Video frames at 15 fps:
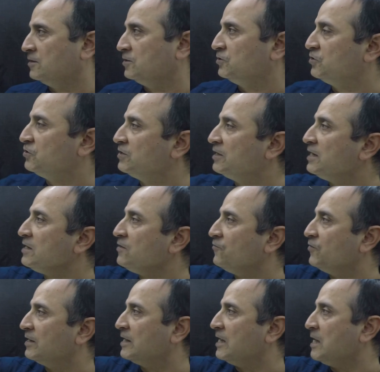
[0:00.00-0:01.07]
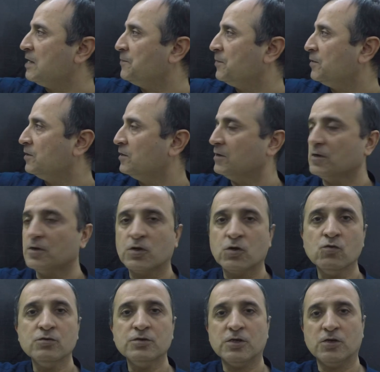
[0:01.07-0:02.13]
Usually we keep
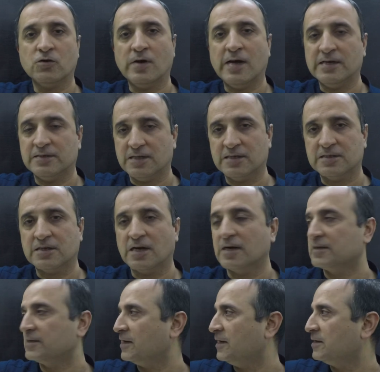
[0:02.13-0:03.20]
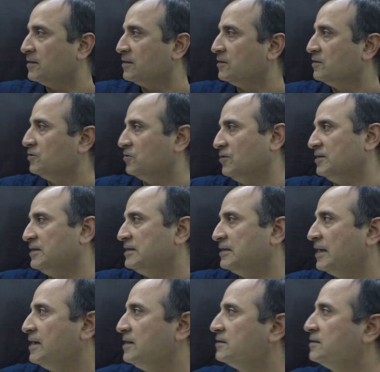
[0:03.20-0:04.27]
Q0 as the start state. So in this
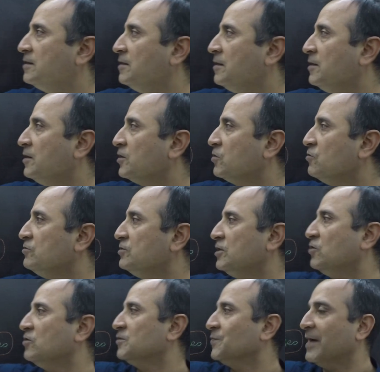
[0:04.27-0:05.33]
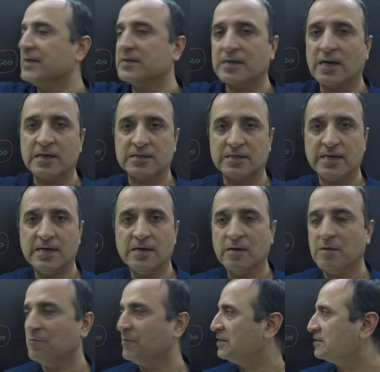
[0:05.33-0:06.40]
case, Q0 is my start state,
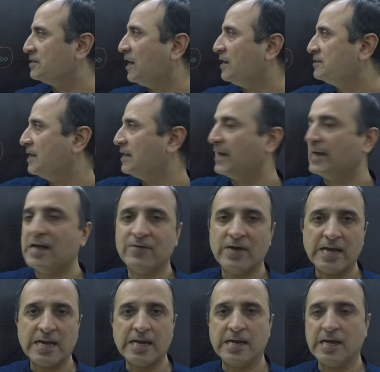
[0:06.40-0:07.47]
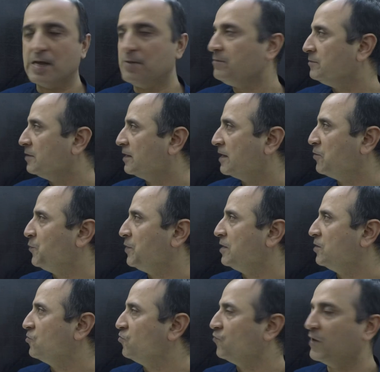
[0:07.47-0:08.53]
but start state can have any name. It could be
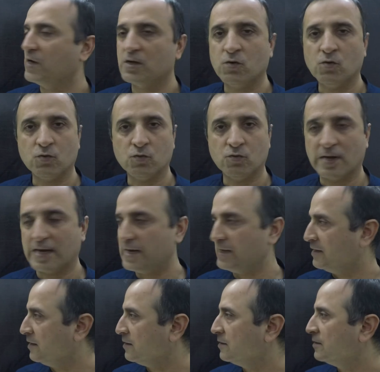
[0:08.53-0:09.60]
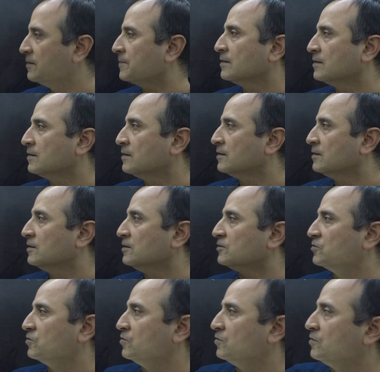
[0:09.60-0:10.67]
Q1, Q2, or anything.
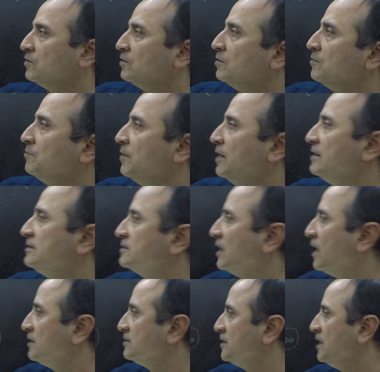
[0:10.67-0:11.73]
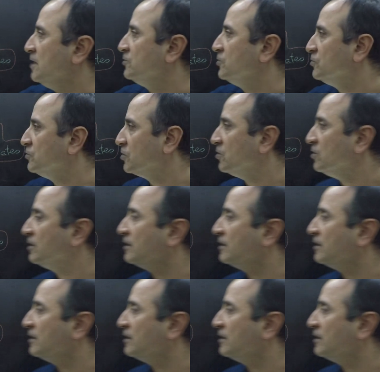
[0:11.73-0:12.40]
So my start state is Q0.